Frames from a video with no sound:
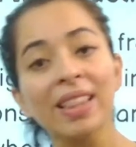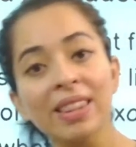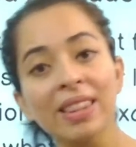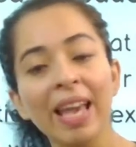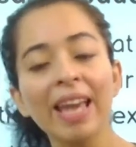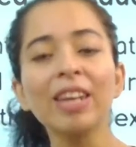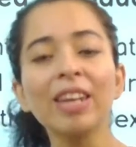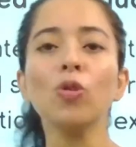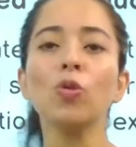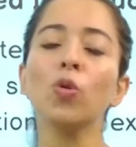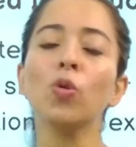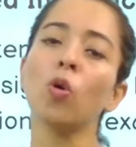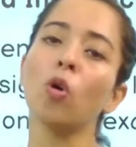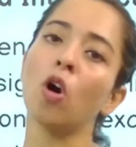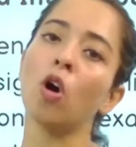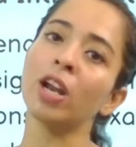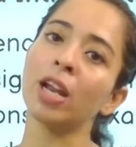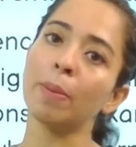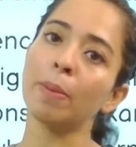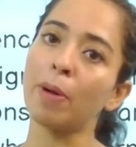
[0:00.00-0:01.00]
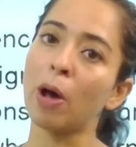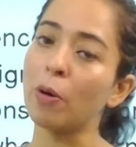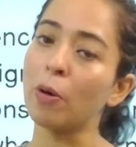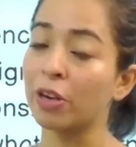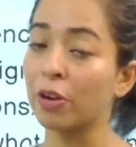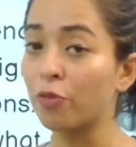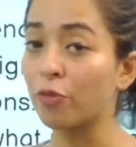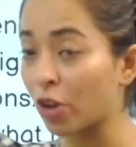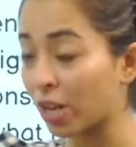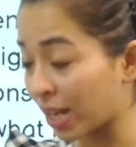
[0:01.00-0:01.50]
then you go on about
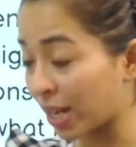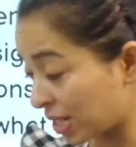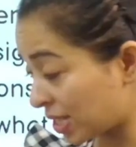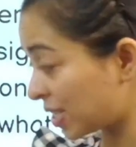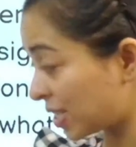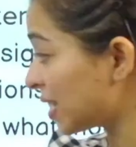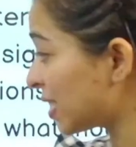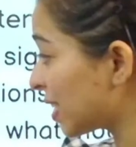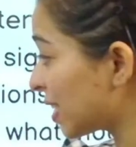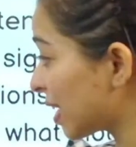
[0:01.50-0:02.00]
it. For instance,